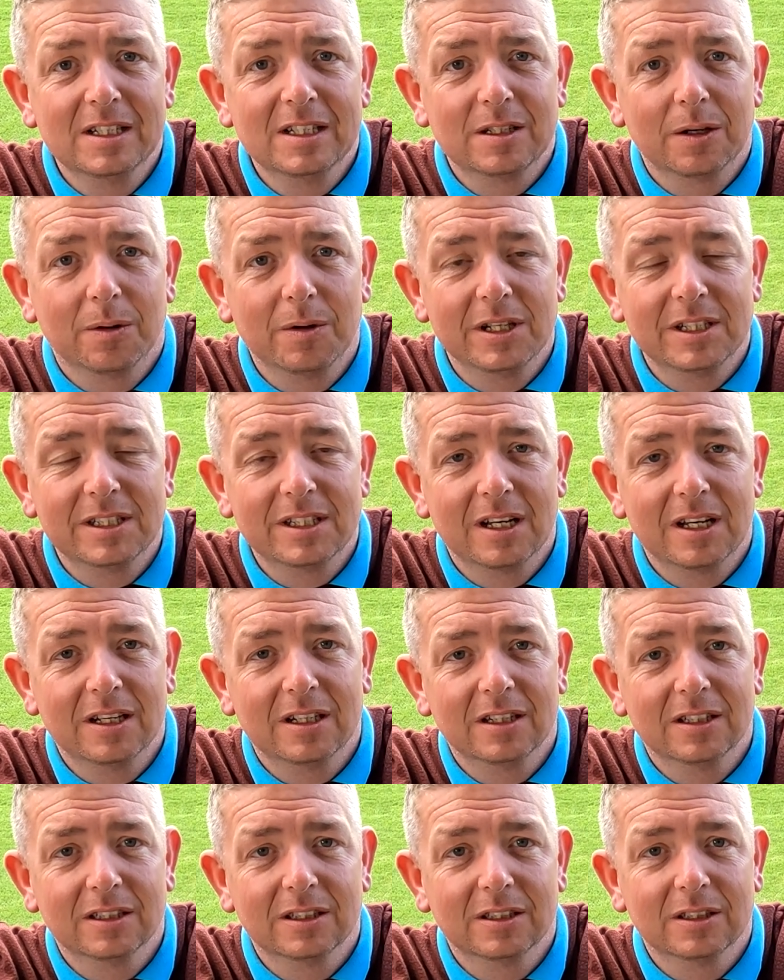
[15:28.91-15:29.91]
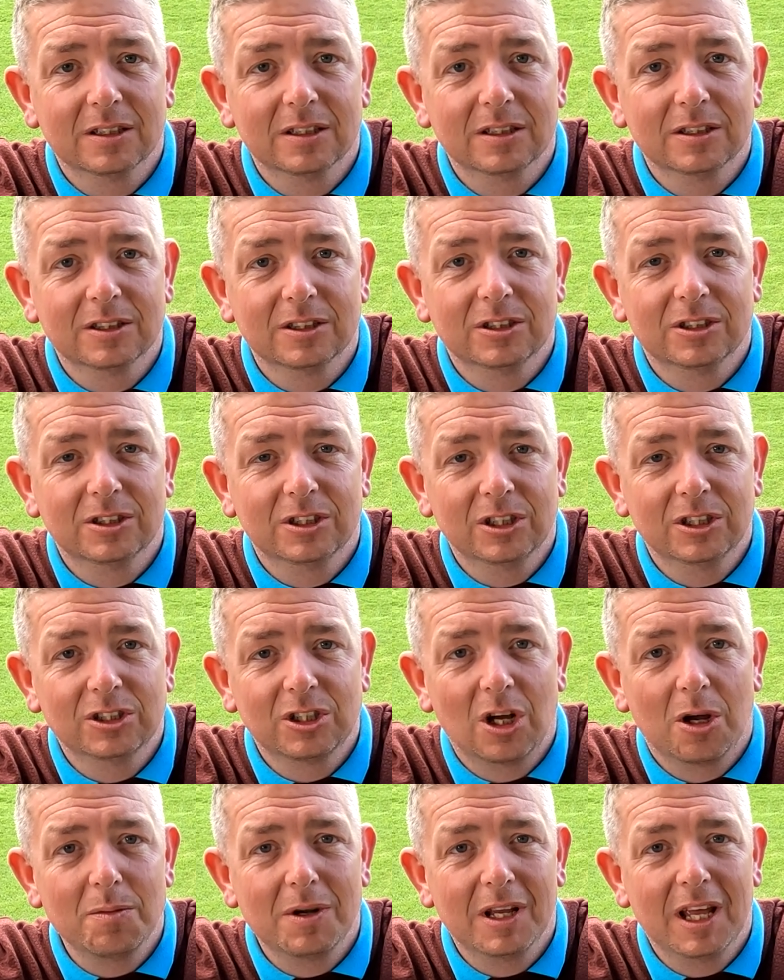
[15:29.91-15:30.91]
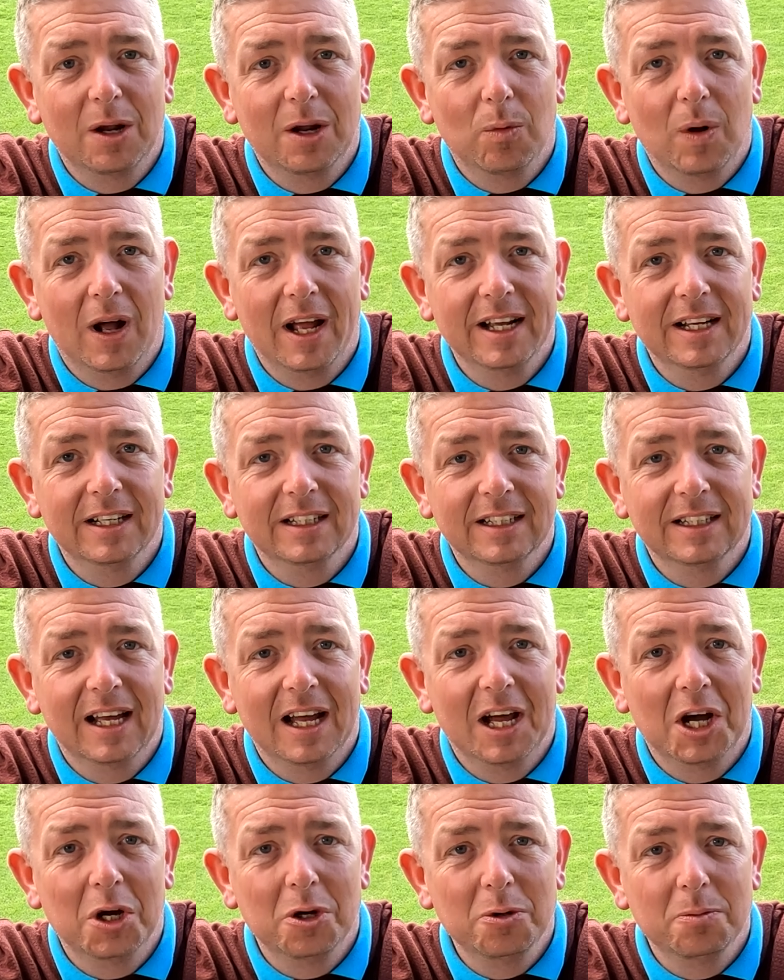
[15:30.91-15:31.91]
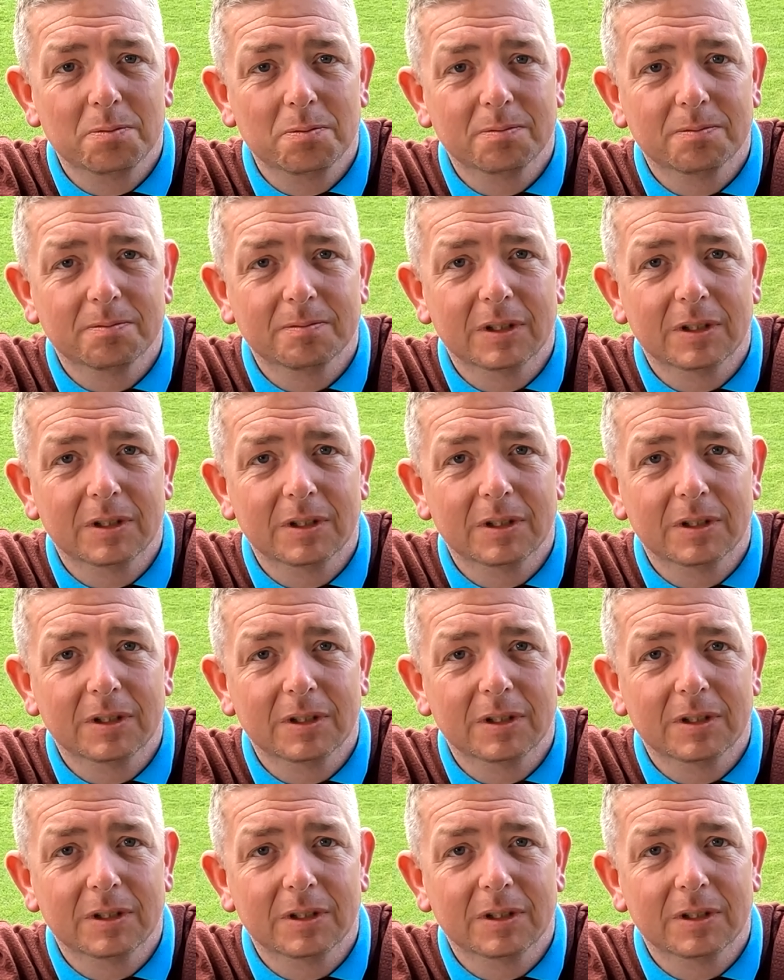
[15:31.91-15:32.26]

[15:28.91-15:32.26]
So it's just time to get away, get home.